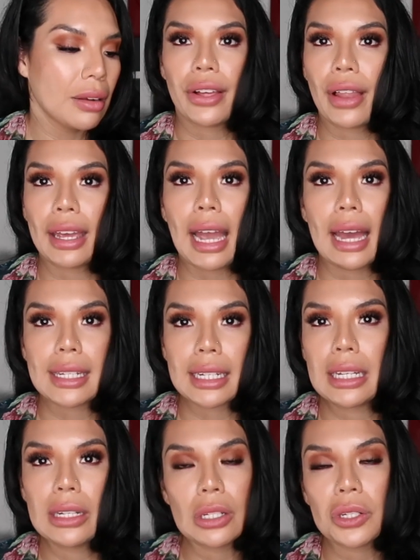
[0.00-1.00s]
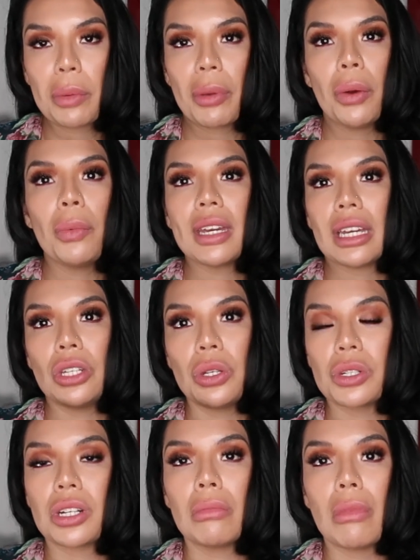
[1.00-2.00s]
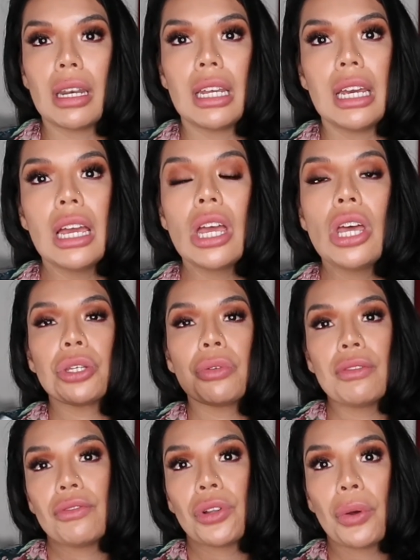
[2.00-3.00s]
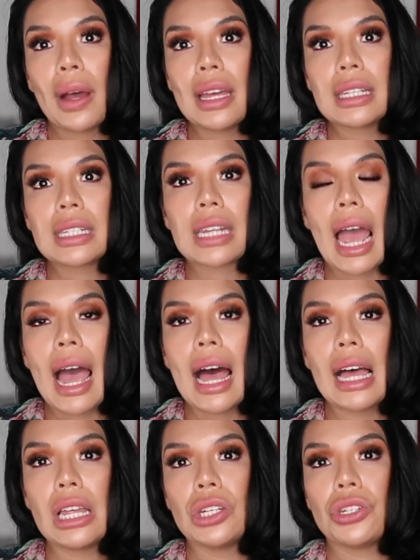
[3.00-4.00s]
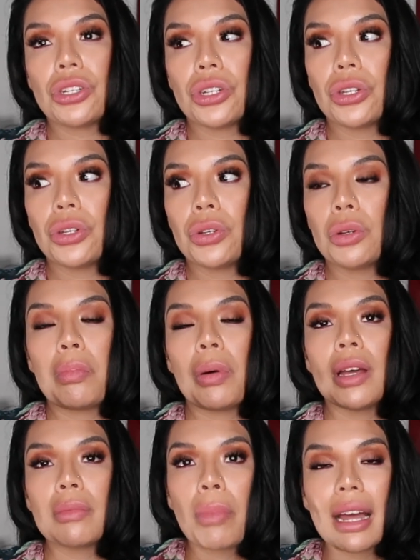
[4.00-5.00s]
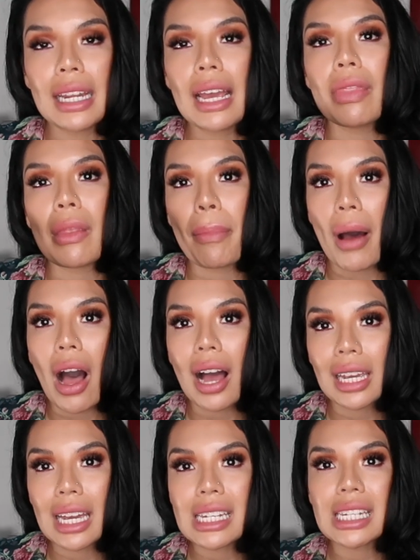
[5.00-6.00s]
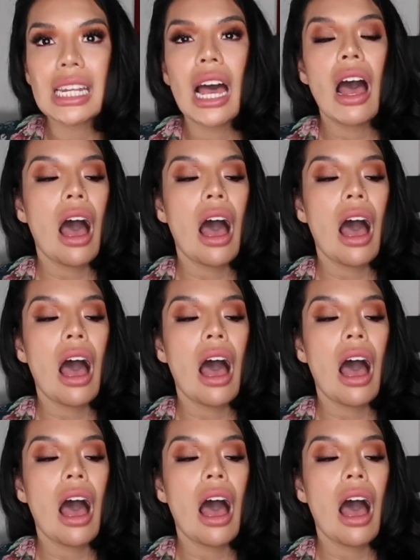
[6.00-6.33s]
I feel like as a consumer, we can use our money to influence and to put money in the pockets